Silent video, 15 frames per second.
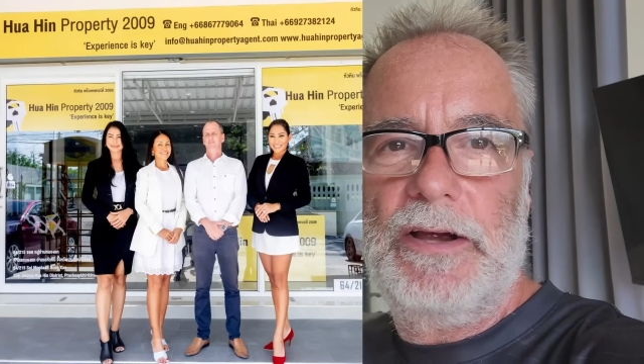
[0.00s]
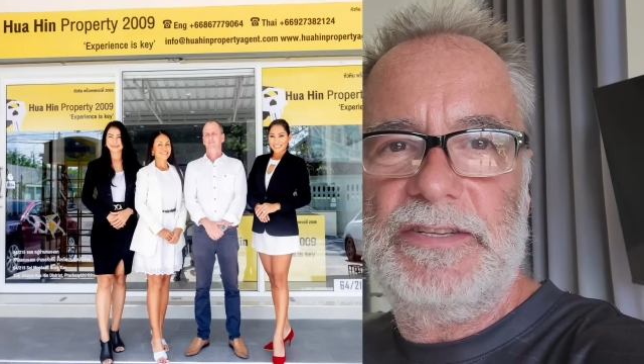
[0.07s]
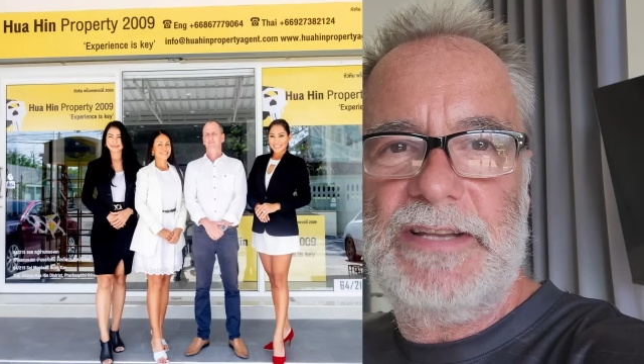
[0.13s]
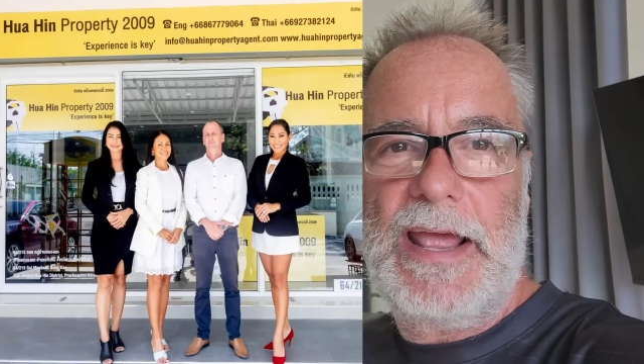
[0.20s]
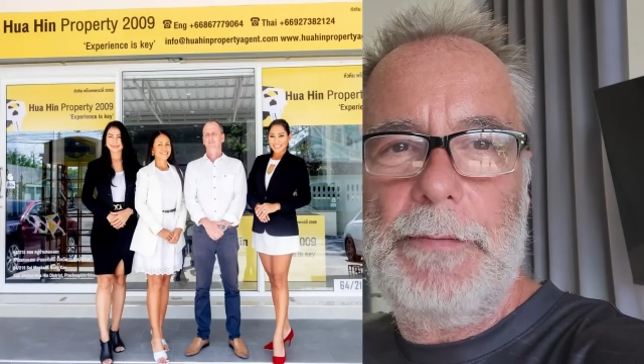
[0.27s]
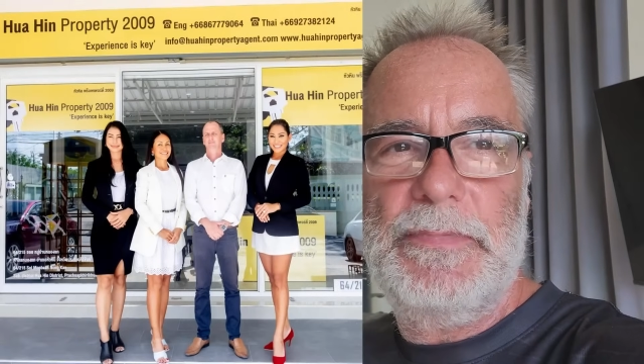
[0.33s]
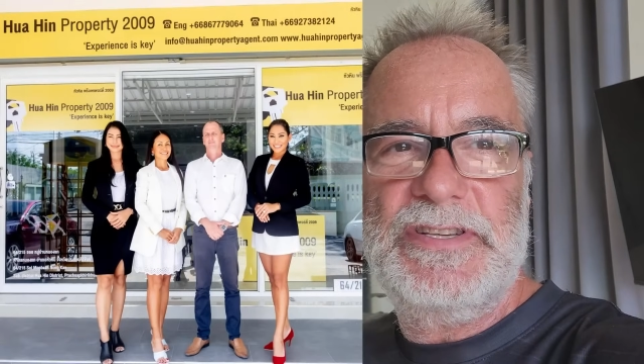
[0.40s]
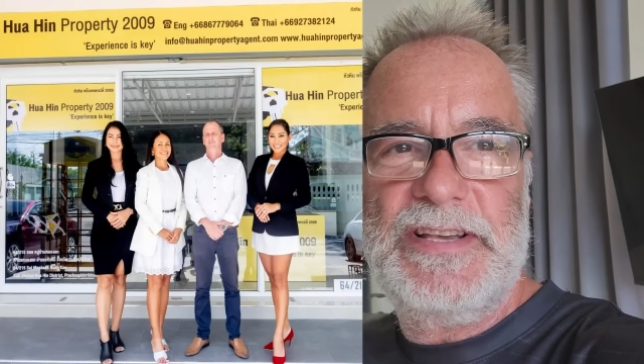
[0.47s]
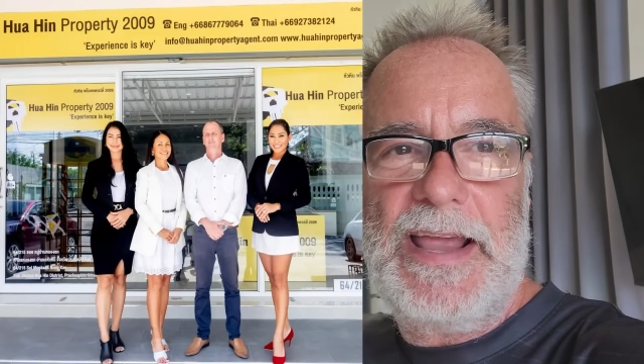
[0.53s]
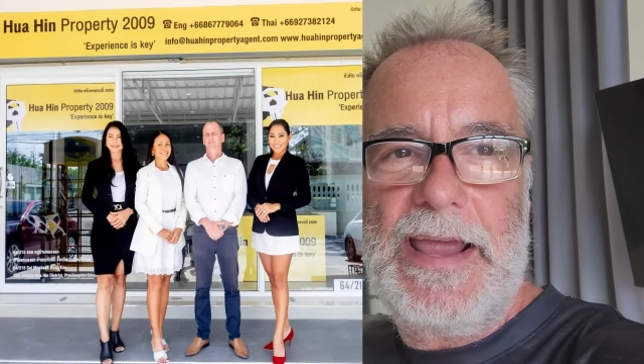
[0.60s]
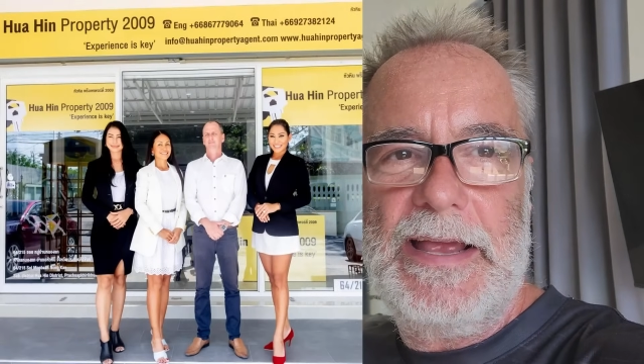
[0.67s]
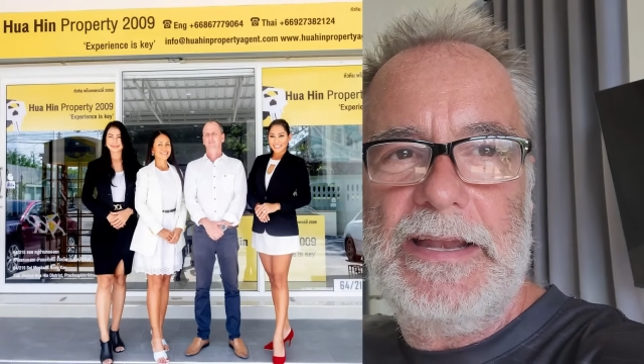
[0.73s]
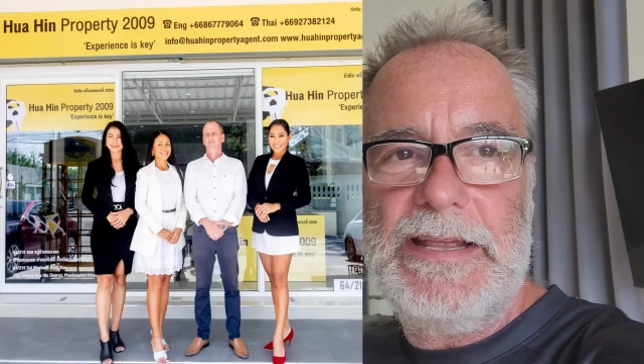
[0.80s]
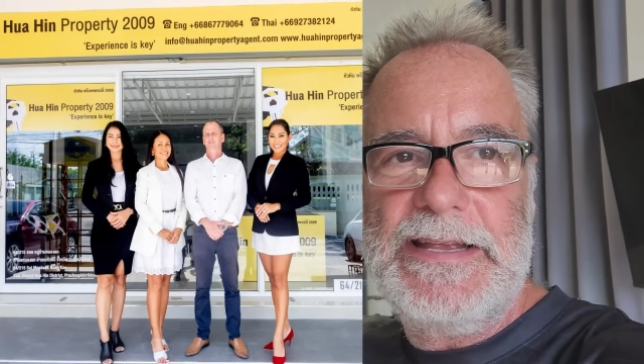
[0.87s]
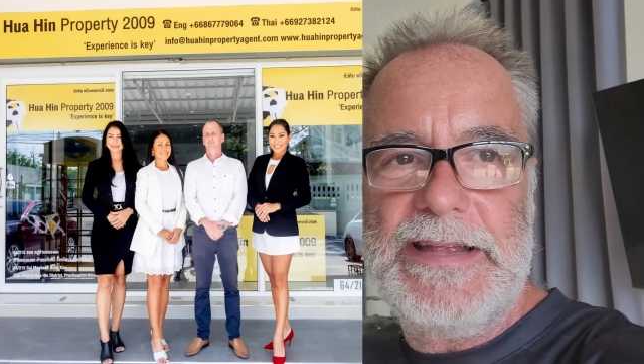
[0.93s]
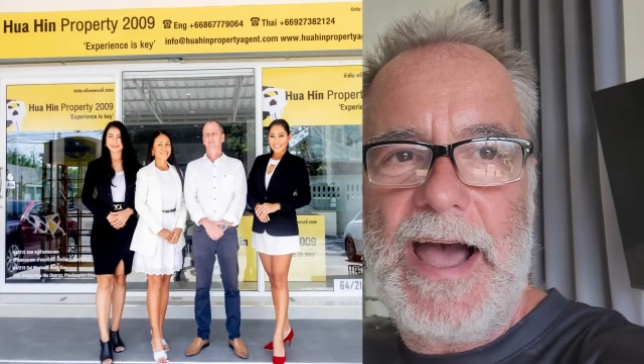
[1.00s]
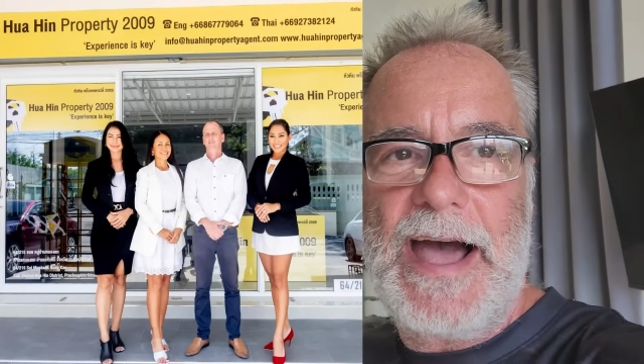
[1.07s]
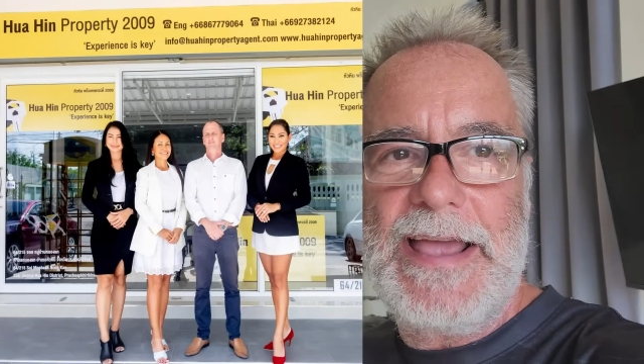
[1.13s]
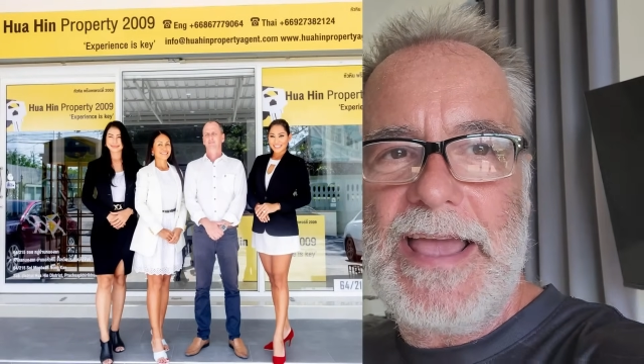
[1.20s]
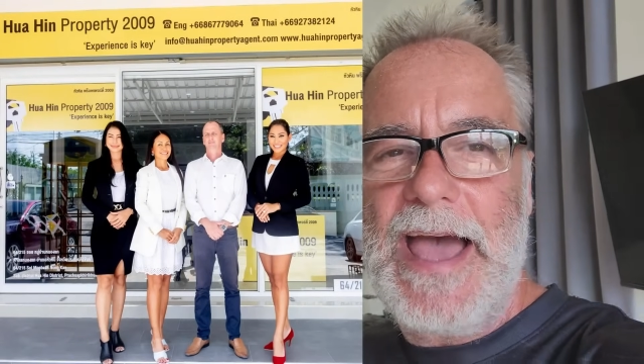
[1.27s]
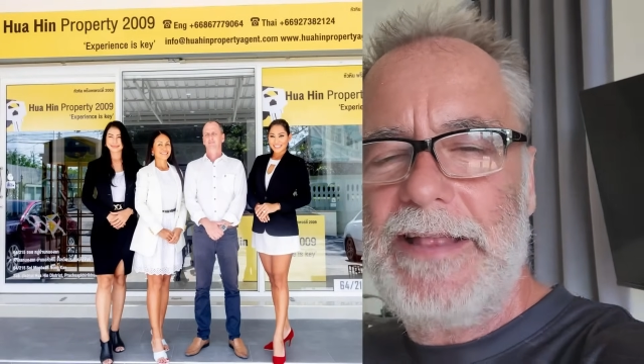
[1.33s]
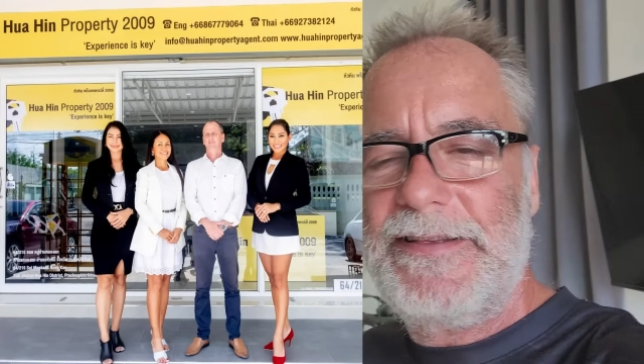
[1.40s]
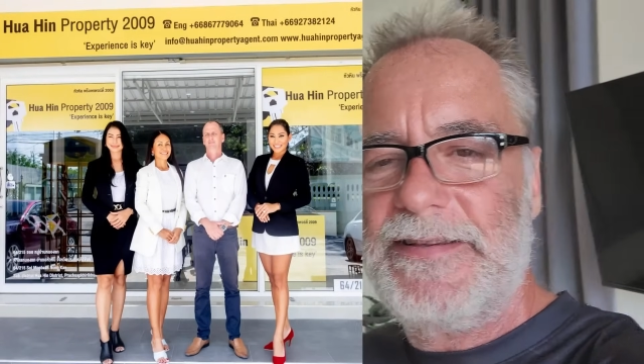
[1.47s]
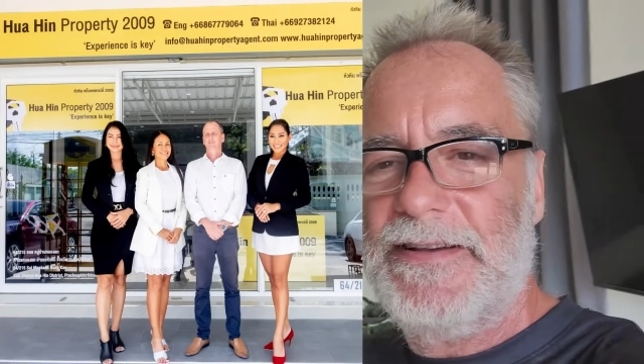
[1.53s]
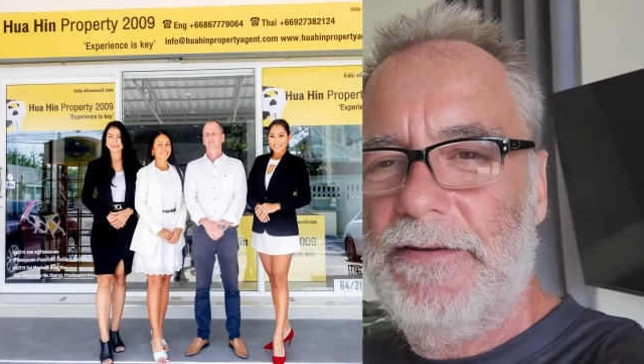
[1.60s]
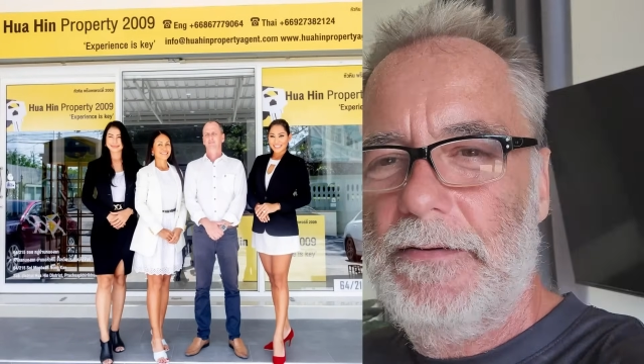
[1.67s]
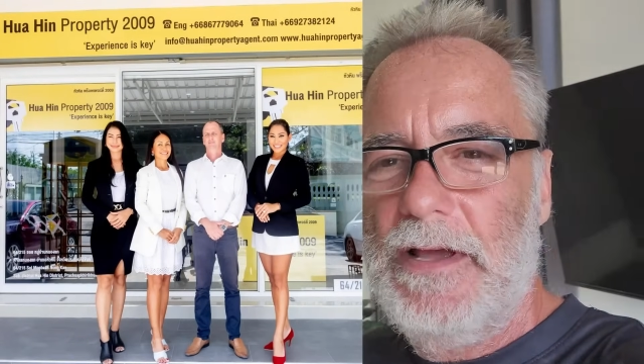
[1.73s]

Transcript: His name is Andy Diet.